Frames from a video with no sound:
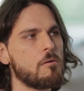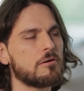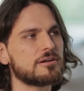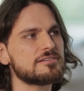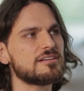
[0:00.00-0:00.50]

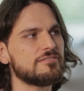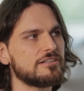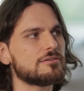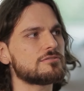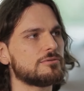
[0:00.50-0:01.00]
Well, that's
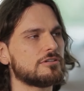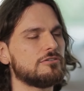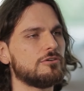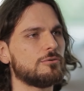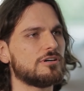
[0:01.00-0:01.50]
something else we
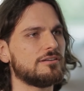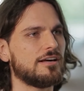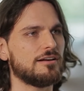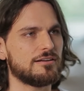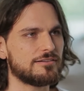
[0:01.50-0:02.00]
could do one
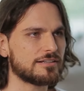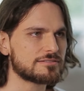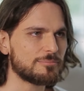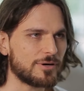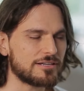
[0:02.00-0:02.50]
day. Like take
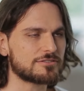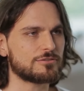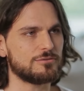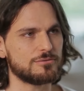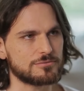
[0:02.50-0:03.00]
some
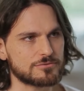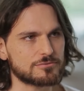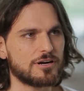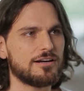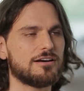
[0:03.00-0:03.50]

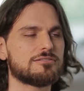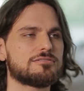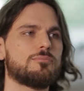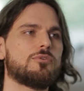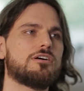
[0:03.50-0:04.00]
bicycles, ride out
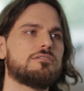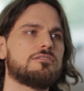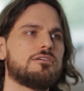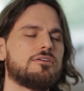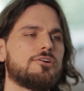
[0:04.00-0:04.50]
somewhere.
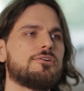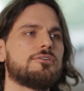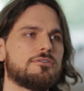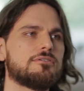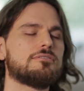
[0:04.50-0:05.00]

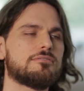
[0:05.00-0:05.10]
Yeah.